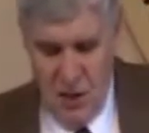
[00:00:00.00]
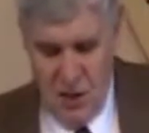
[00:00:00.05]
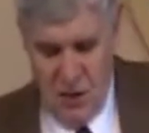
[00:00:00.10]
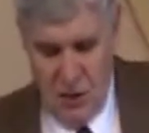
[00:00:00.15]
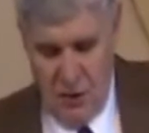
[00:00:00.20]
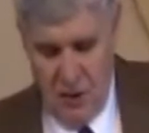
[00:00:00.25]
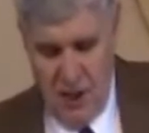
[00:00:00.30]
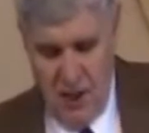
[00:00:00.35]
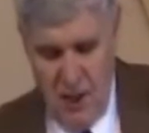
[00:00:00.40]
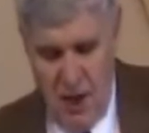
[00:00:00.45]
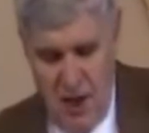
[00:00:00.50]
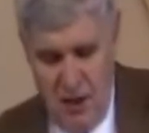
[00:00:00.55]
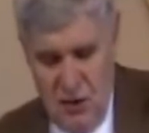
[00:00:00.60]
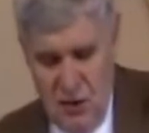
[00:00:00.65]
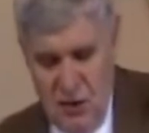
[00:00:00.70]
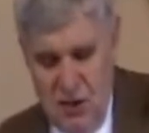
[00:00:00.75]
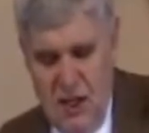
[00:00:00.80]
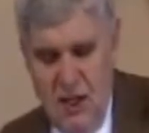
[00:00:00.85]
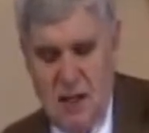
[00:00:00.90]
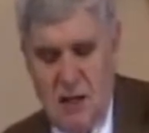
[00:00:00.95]
So to
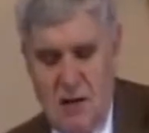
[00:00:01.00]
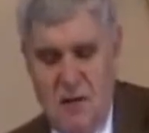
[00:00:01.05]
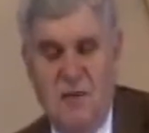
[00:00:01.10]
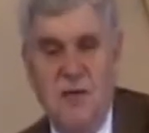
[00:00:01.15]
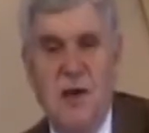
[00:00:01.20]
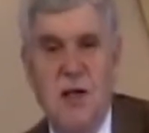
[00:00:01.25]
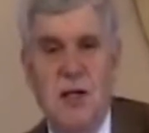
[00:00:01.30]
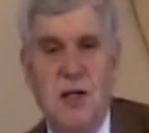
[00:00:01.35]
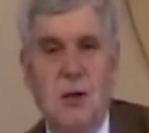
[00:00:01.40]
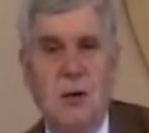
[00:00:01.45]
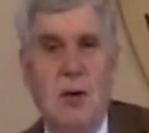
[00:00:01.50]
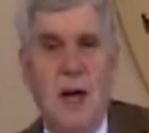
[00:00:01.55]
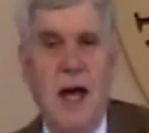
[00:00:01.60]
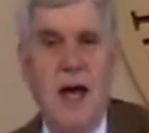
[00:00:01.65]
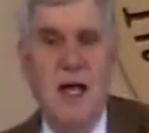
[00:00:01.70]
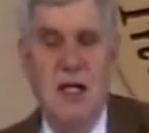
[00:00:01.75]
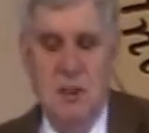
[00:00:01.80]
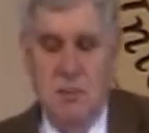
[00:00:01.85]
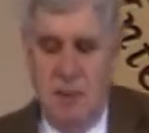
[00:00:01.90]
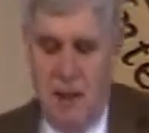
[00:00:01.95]
understand the physical
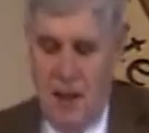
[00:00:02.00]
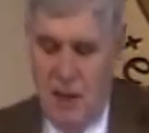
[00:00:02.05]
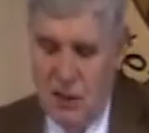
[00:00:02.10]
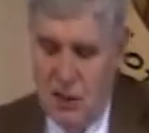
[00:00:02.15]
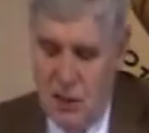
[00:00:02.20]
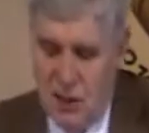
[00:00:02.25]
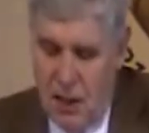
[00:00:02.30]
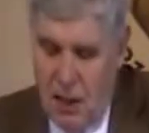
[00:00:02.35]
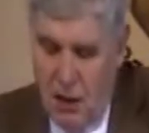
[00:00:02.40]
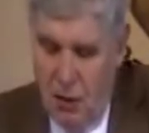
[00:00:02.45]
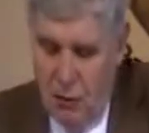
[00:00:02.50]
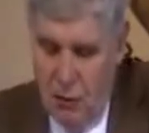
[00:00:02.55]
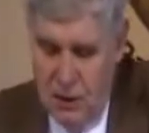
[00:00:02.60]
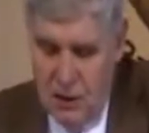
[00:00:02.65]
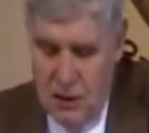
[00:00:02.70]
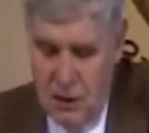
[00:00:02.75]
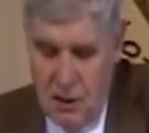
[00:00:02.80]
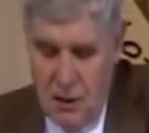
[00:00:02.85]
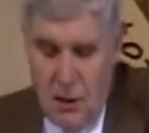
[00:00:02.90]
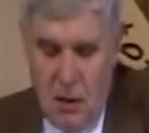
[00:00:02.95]
aspects of the
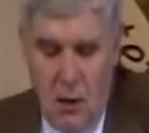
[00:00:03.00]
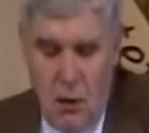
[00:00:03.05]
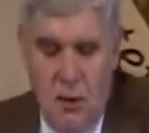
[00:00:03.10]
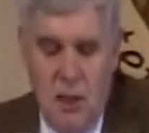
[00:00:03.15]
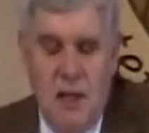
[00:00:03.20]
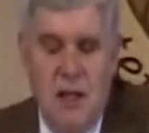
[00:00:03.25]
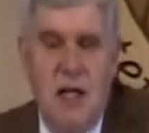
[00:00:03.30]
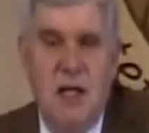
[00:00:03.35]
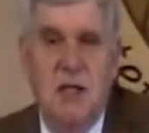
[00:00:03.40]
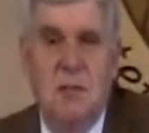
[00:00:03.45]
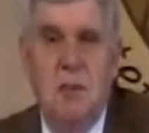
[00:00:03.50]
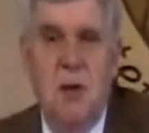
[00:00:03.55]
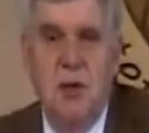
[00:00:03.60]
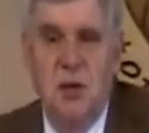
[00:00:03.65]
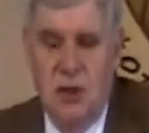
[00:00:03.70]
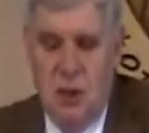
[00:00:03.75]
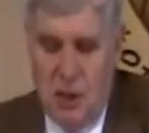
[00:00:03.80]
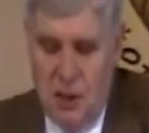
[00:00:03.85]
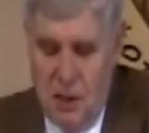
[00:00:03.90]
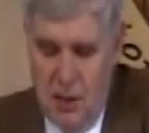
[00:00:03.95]
holy, holy days
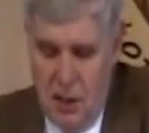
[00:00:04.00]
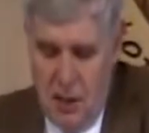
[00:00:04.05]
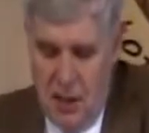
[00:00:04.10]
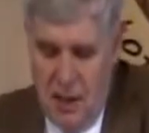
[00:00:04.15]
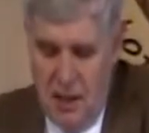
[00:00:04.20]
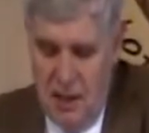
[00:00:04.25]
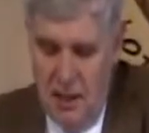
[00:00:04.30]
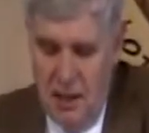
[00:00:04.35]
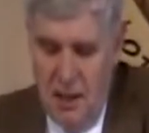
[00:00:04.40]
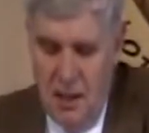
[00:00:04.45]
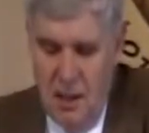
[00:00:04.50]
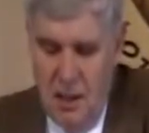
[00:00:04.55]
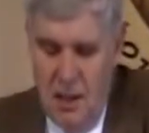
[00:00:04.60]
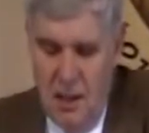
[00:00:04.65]
most clearly,